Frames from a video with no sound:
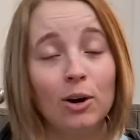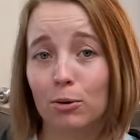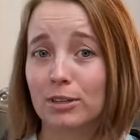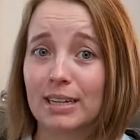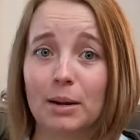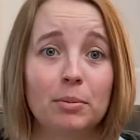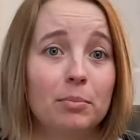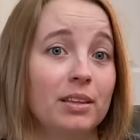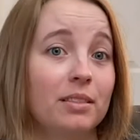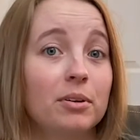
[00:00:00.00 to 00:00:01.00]
or stop and
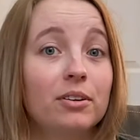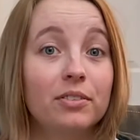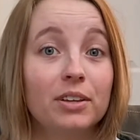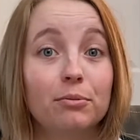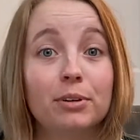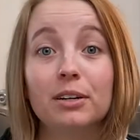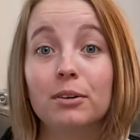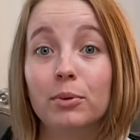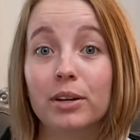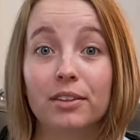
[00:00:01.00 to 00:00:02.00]
be in the middle of the arena
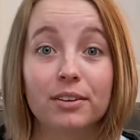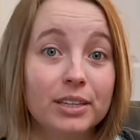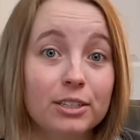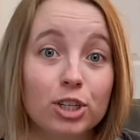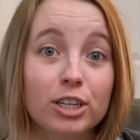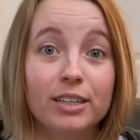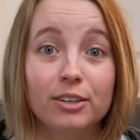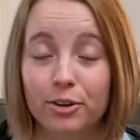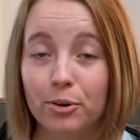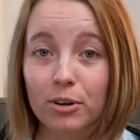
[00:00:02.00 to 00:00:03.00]
with Alicia and
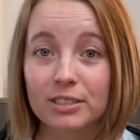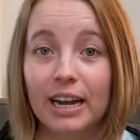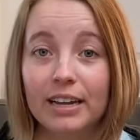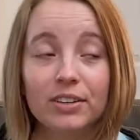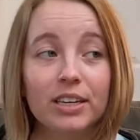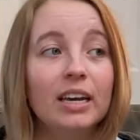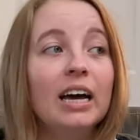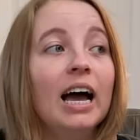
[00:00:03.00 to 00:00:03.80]
her horse Ivy.